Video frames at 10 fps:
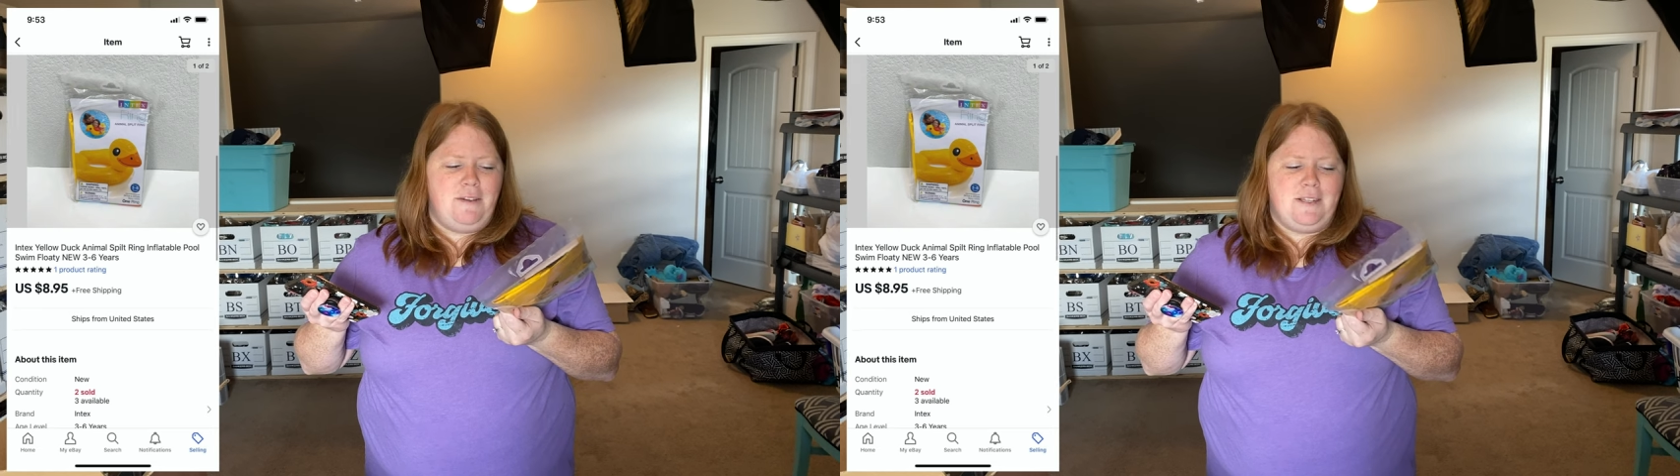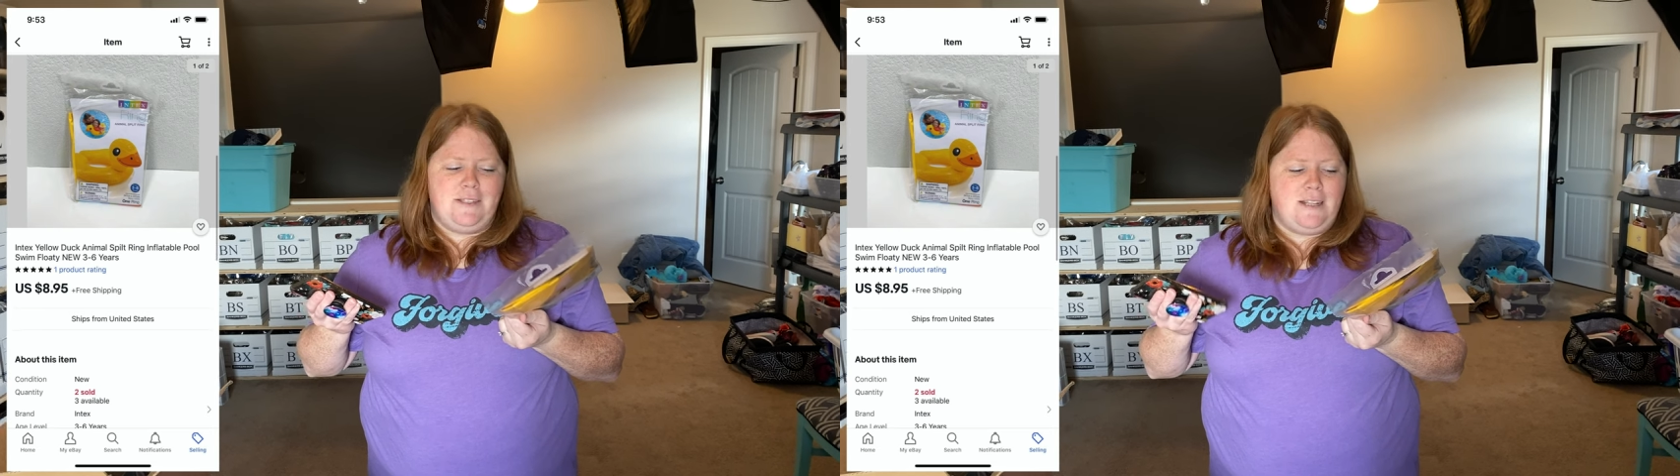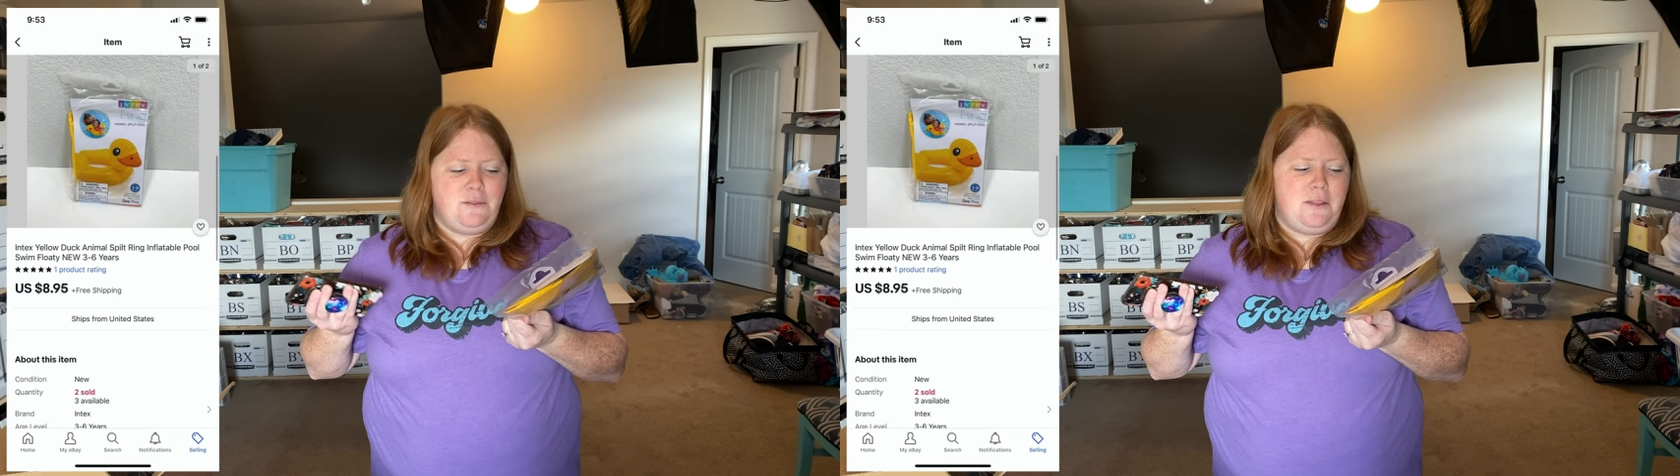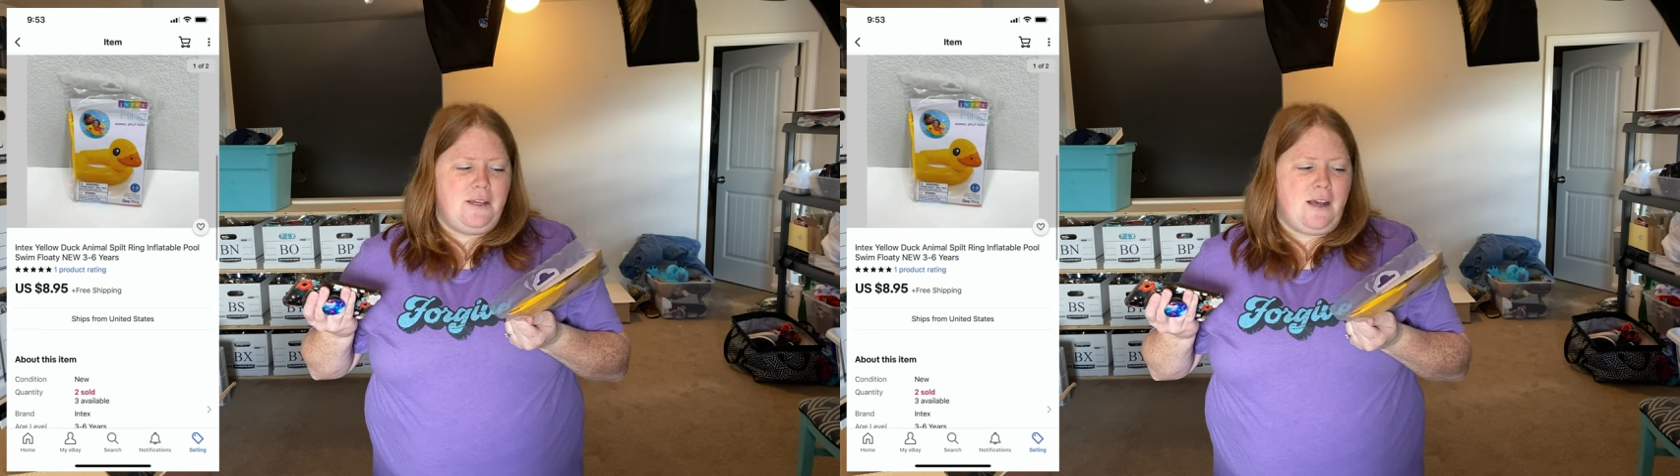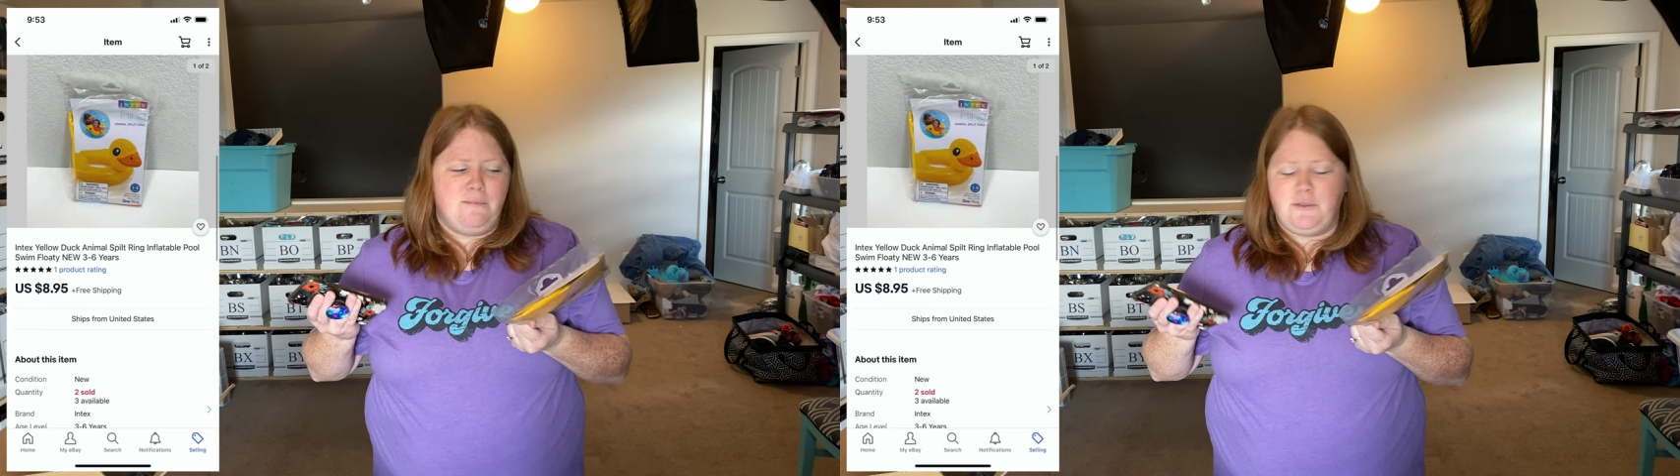because that's what the
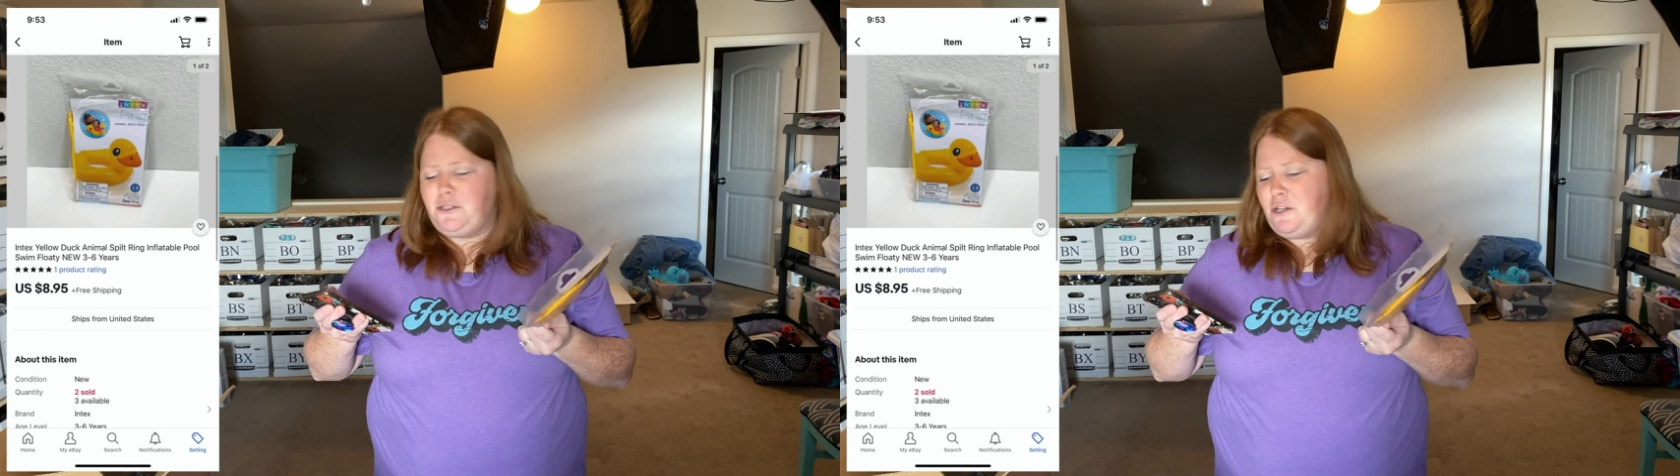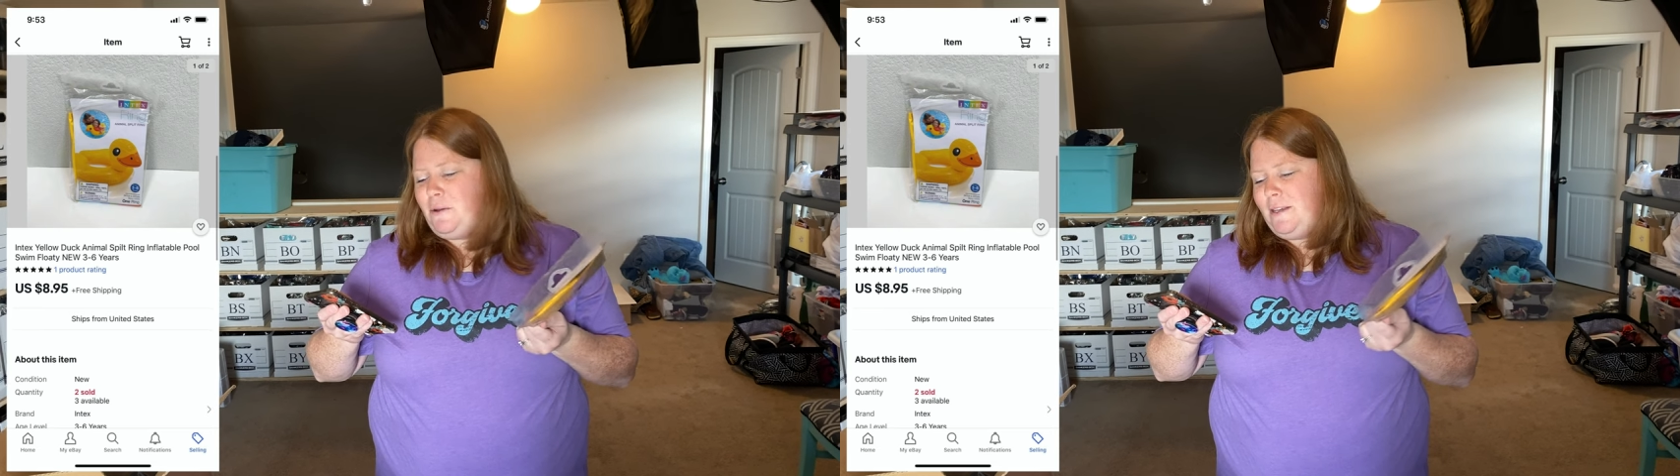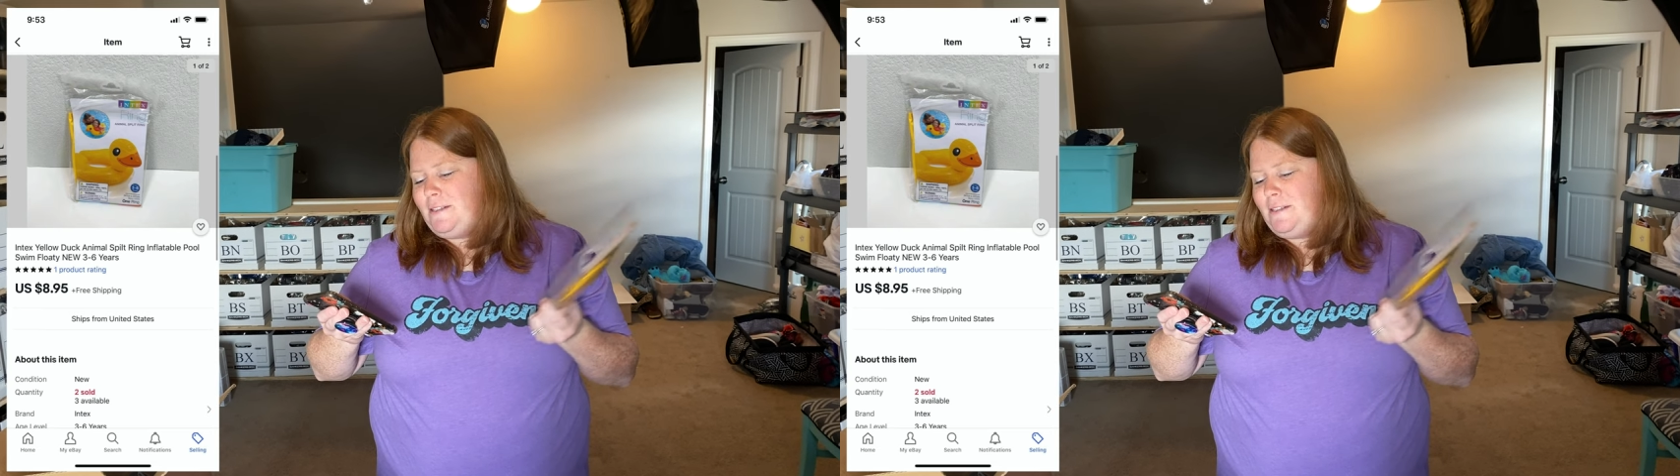comps were showing.